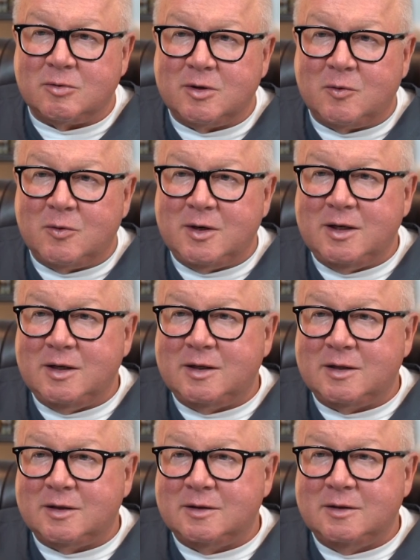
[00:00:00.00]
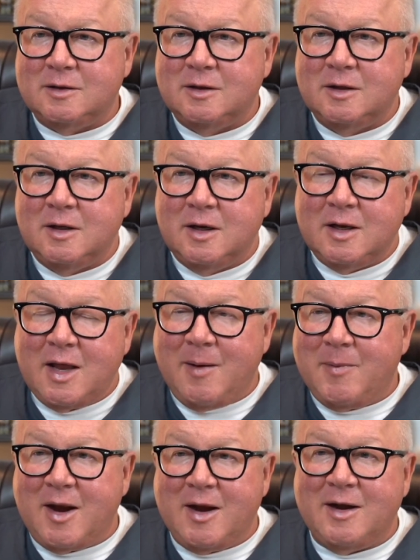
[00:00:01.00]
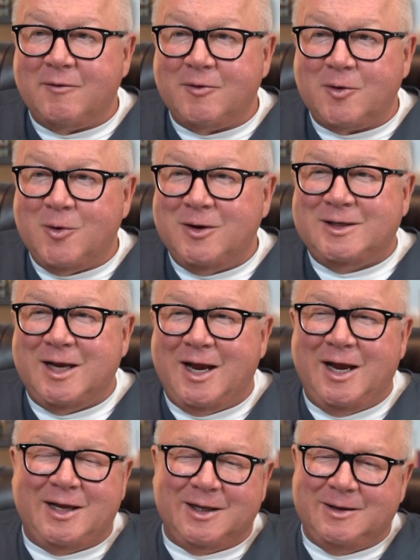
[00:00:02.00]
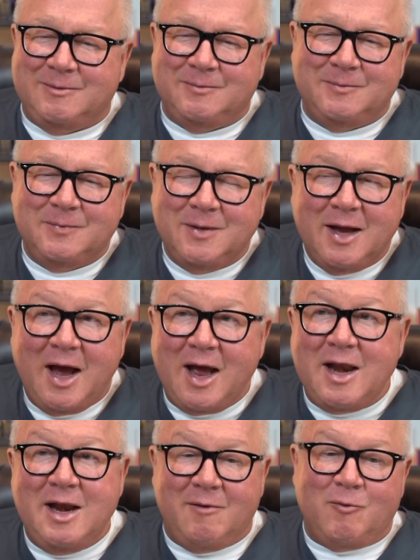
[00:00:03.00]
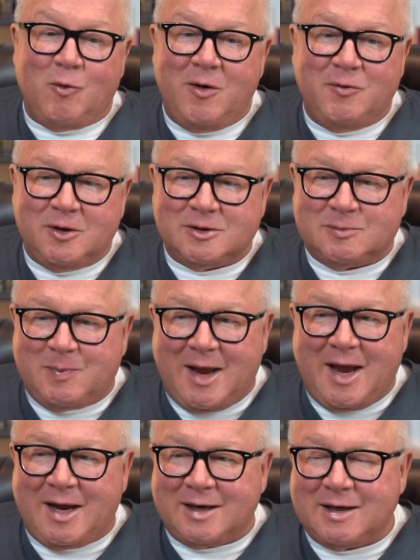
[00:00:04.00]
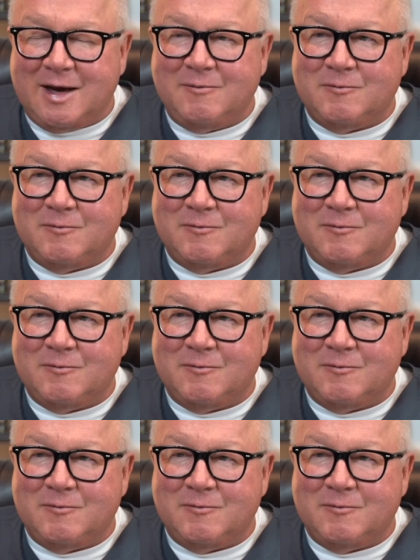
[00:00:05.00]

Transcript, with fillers: a week, and yeah, but I never quit yeah. taking them. Yeah, I never want those back. I, I'm, I'm